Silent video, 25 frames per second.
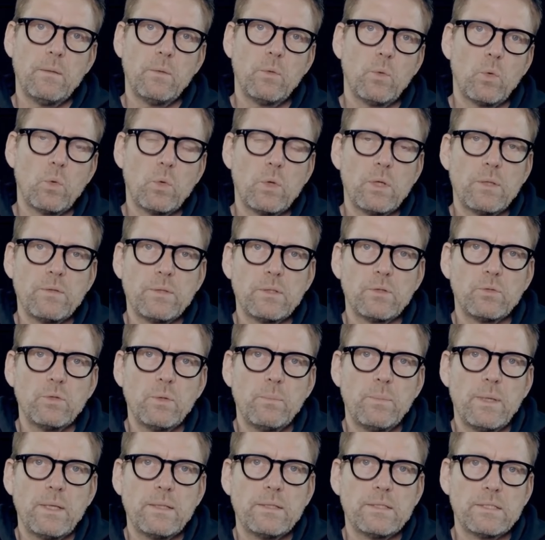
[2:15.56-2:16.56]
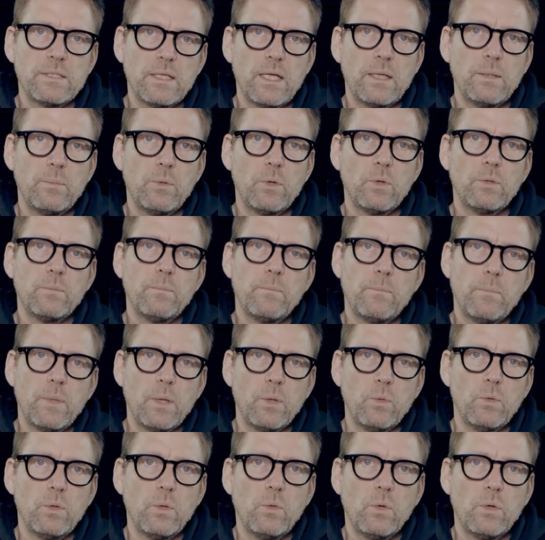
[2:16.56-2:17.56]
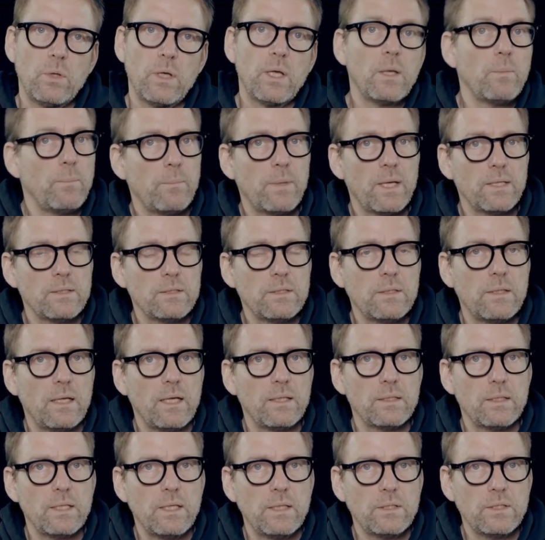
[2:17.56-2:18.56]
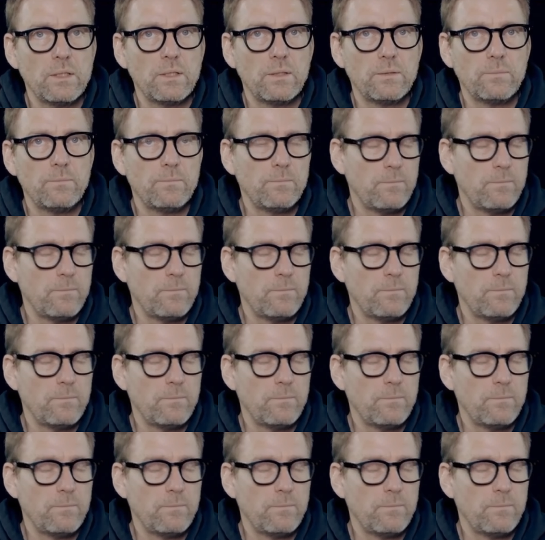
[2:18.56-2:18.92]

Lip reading: or if it remains stable, but we will come back to that later.